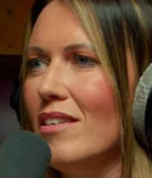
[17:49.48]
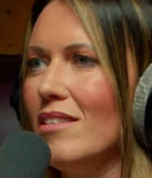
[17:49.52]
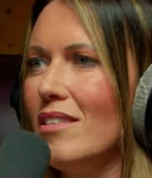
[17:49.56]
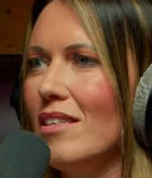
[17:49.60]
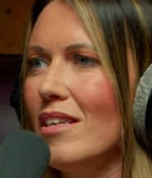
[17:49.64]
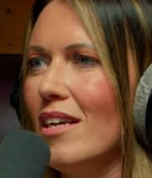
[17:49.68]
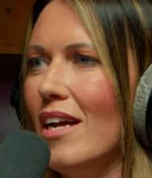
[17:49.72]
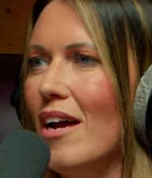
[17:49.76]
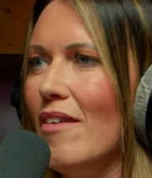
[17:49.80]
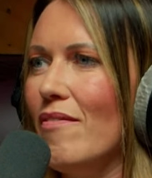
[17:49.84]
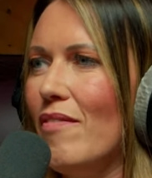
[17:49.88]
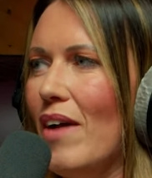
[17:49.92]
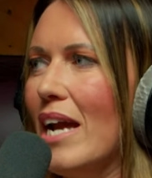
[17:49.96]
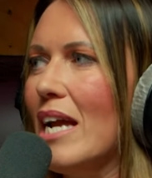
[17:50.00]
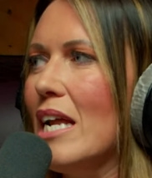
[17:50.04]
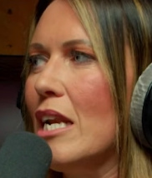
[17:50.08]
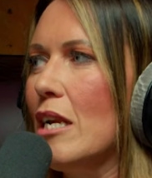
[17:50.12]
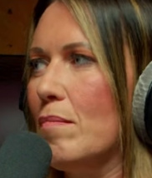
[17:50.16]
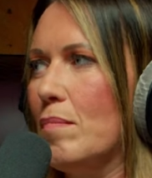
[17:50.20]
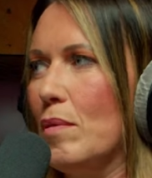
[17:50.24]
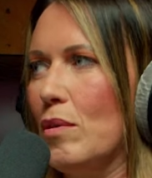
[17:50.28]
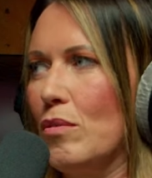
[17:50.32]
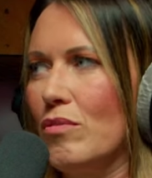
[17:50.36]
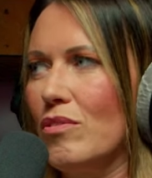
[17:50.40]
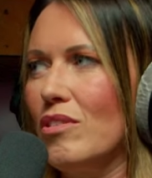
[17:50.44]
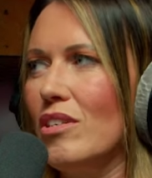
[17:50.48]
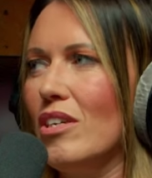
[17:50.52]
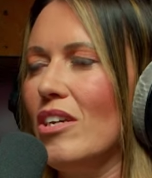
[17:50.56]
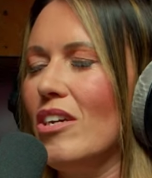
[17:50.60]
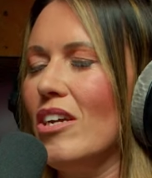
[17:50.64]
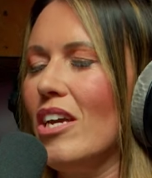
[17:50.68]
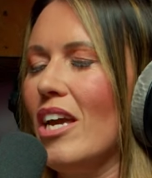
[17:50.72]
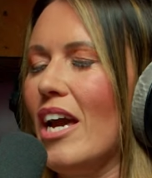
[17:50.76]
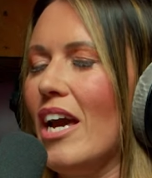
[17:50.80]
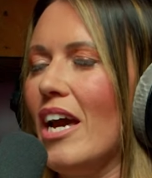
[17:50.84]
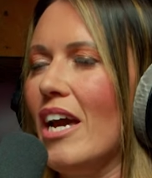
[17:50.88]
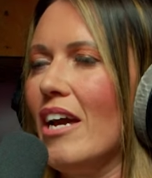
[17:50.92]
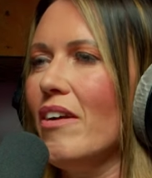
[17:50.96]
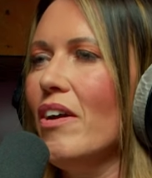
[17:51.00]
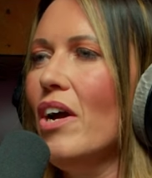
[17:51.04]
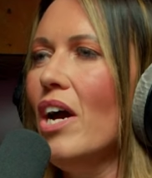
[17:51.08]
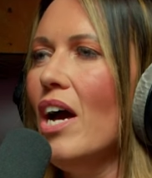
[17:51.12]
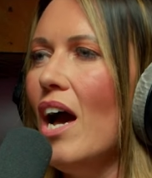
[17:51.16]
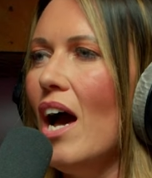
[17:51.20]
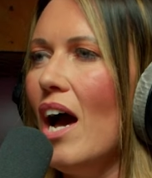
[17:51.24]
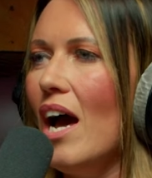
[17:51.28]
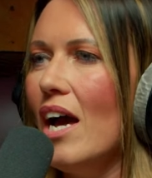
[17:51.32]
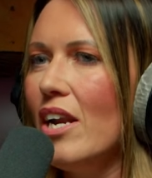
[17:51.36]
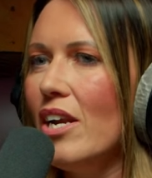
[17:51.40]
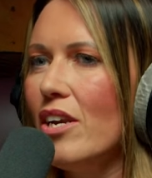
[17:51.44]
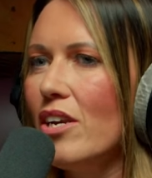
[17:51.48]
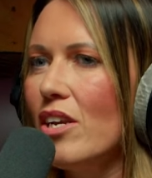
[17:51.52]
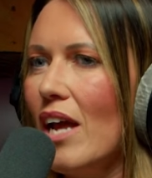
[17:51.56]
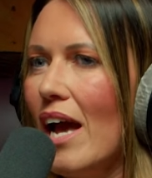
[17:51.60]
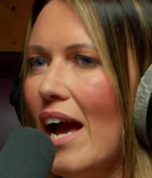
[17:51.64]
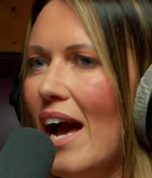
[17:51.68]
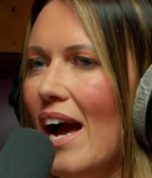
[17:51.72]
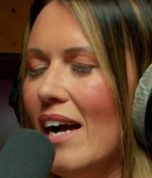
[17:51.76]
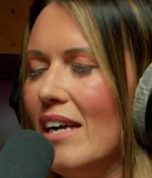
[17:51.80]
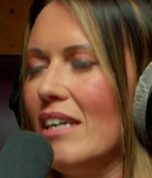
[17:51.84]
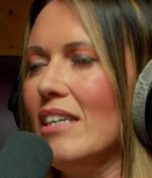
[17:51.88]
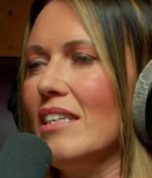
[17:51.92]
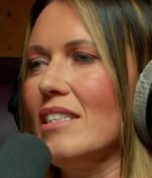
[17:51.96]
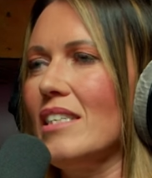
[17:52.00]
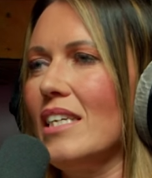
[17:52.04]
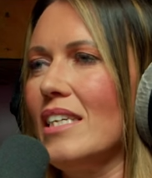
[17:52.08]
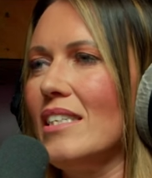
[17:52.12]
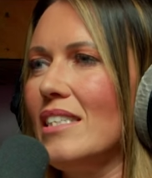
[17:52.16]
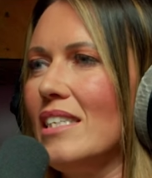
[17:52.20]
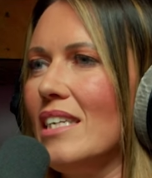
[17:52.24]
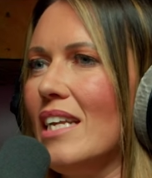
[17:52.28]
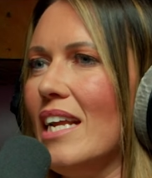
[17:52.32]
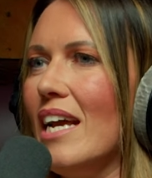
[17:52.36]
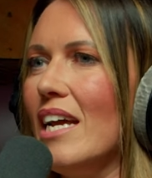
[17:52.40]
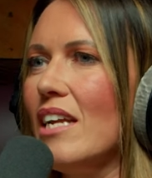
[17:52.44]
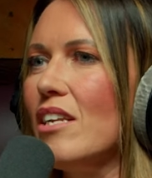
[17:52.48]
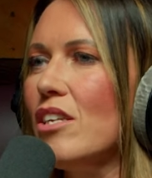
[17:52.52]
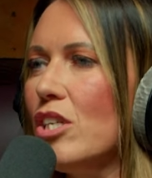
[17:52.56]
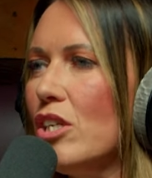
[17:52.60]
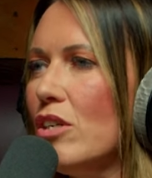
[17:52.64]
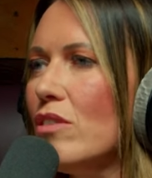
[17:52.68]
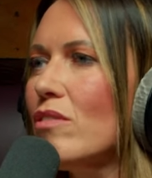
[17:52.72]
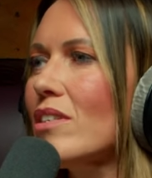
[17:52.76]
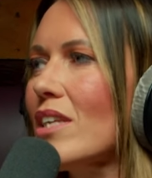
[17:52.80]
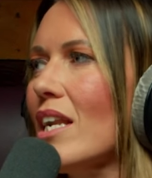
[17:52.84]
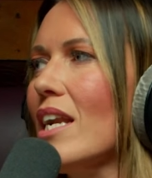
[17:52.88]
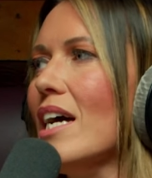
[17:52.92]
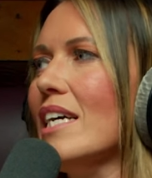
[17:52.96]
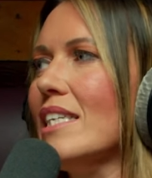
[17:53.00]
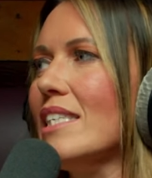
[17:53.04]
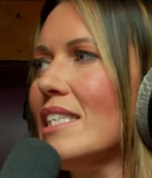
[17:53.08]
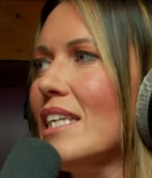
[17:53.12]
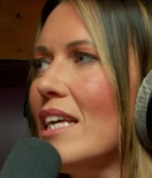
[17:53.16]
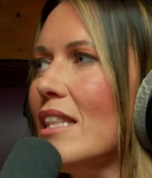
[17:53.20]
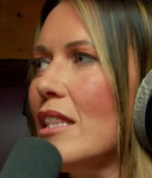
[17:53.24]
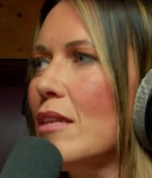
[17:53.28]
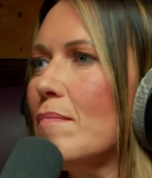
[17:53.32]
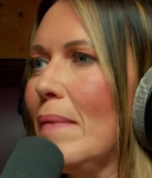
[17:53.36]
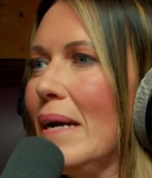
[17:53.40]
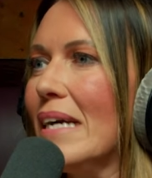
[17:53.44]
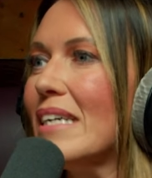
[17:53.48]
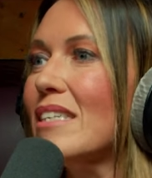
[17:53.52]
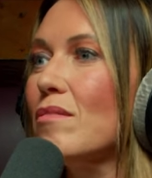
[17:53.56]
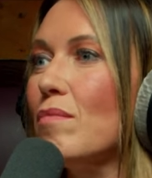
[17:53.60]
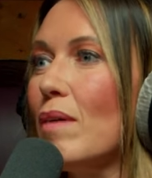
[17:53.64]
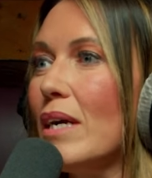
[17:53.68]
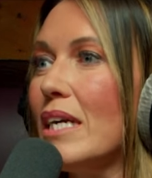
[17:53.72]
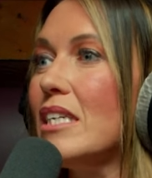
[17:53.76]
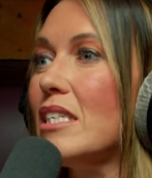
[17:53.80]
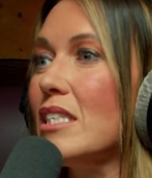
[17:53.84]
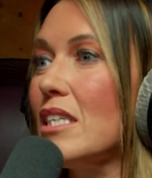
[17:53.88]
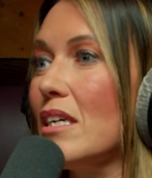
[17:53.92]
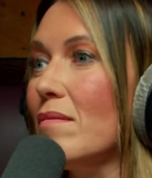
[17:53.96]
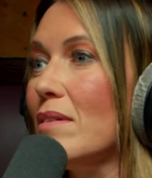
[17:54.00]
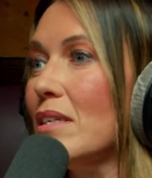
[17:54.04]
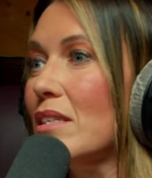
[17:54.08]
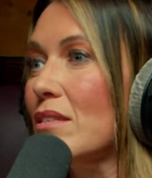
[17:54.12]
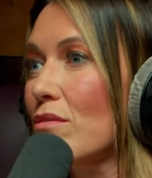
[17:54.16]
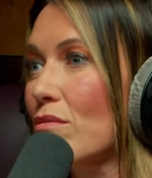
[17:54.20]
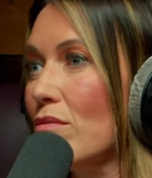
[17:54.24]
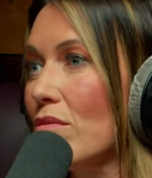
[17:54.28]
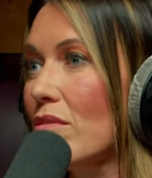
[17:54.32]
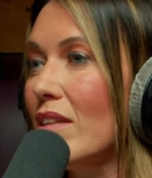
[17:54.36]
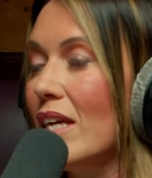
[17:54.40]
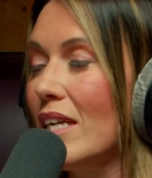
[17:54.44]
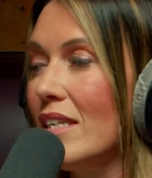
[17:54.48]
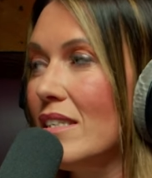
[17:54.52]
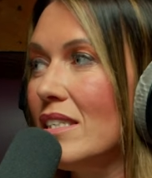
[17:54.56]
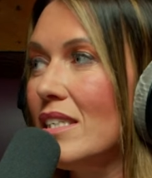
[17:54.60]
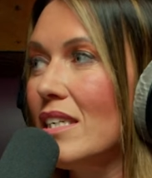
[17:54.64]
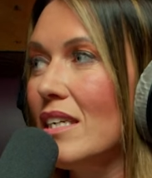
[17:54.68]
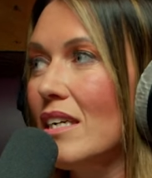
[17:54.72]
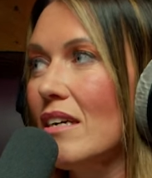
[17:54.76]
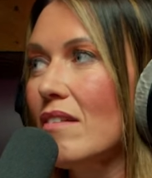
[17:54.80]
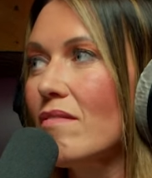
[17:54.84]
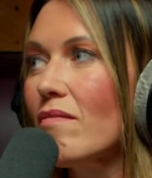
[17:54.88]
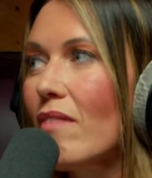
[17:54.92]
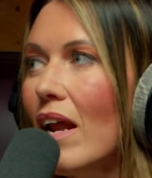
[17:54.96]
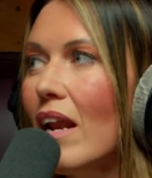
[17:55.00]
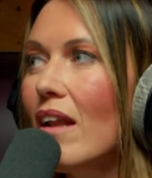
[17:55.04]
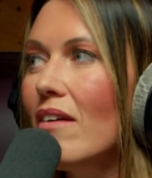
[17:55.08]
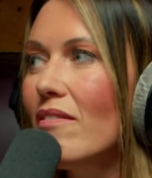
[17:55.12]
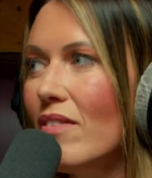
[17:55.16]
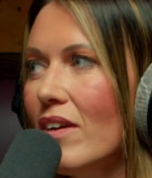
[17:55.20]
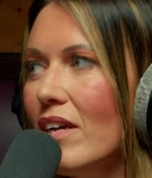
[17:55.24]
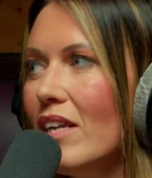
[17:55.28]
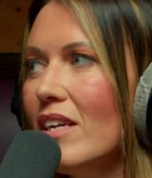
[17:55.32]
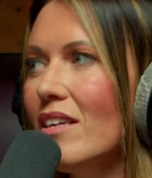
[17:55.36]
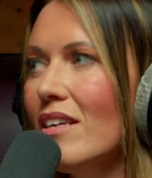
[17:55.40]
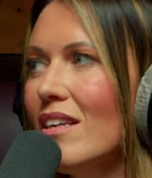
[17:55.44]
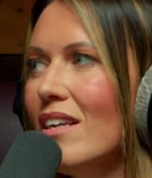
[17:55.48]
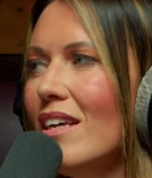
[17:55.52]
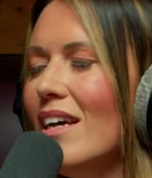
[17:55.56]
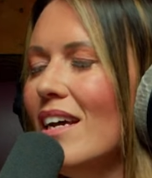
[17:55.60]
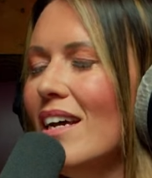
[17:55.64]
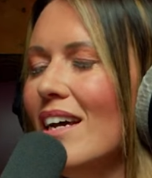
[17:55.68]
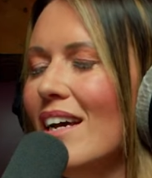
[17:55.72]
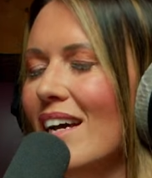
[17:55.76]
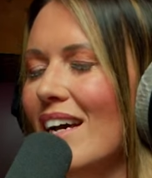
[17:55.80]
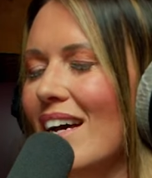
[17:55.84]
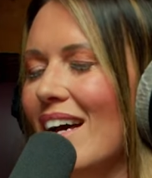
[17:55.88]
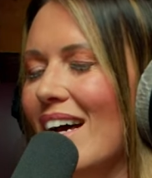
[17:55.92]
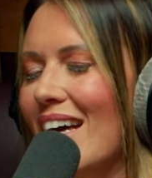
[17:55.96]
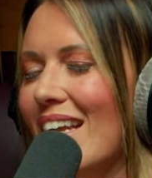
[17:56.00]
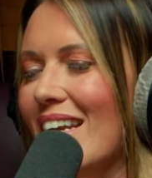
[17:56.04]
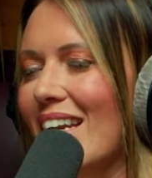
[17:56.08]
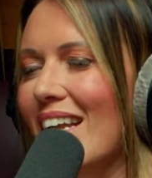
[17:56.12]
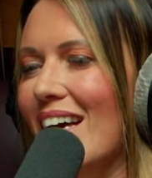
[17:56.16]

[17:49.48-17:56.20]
available to you and accessing it and utilising it in the best way so it's authentic and relevant. And